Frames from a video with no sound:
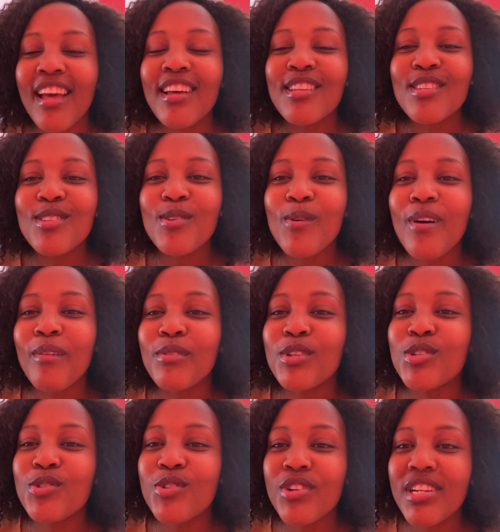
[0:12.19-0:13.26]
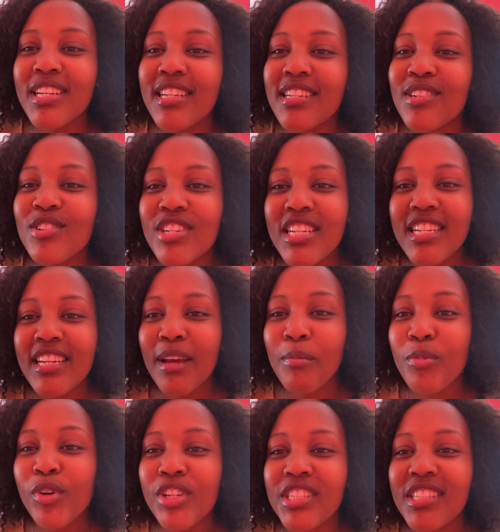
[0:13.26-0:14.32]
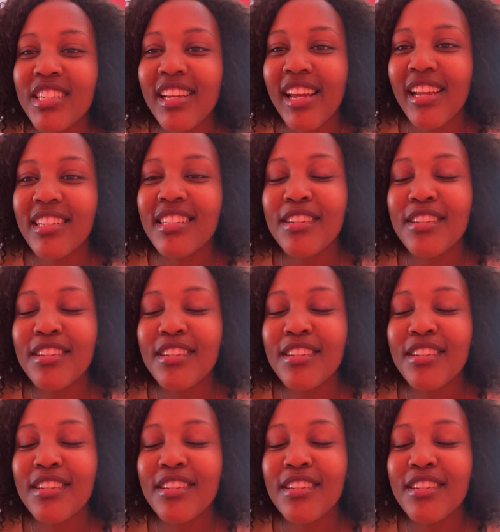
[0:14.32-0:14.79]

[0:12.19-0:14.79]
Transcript: so I would really appreciate